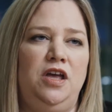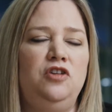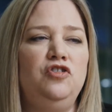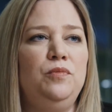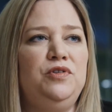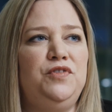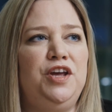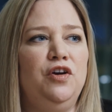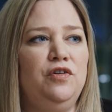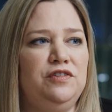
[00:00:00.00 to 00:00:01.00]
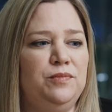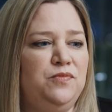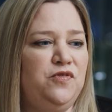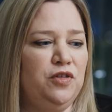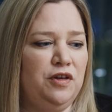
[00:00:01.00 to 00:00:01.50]
In terms of terrorism
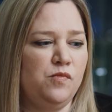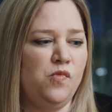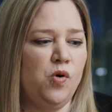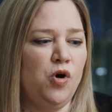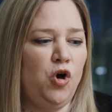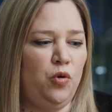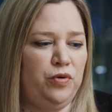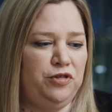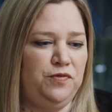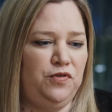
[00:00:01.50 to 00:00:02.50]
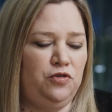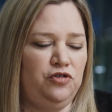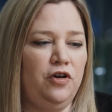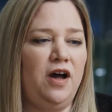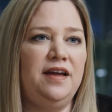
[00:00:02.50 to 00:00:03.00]
and feeling more hope with the
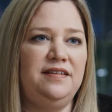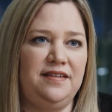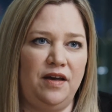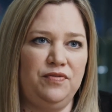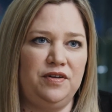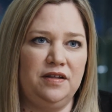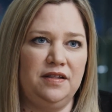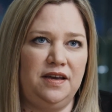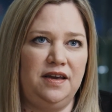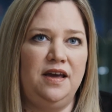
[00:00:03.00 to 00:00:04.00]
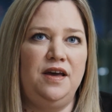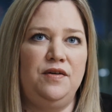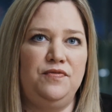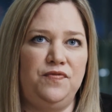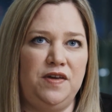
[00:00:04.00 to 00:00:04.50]
future, I definitely
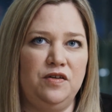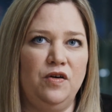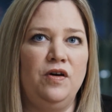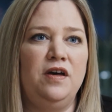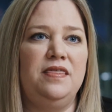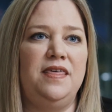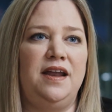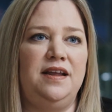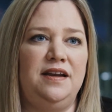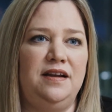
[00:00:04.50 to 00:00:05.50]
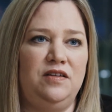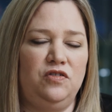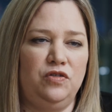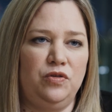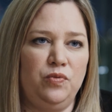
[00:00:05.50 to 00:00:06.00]
feel that it
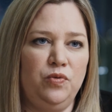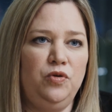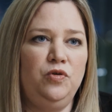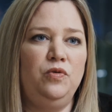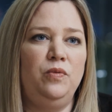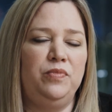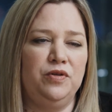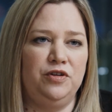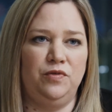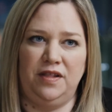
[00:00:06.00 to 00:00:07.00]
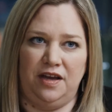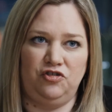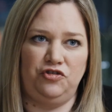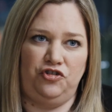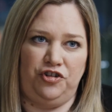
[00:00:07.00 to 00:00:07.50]
is through building
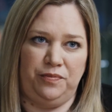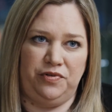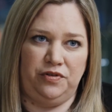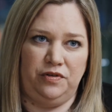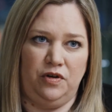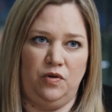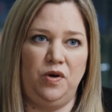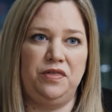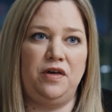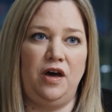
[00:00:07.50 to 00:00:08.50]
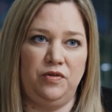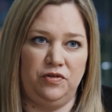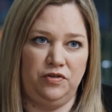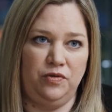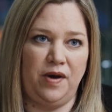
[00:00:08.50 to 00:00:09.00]
relationships with
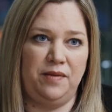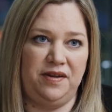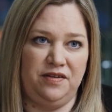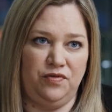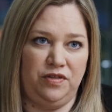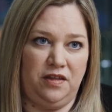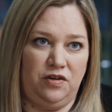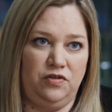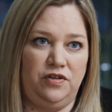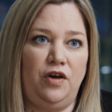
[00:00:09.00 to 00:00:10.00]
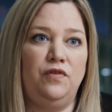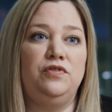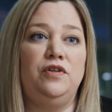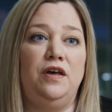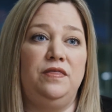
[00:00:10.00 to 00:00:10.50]
others who might be different than yourselves.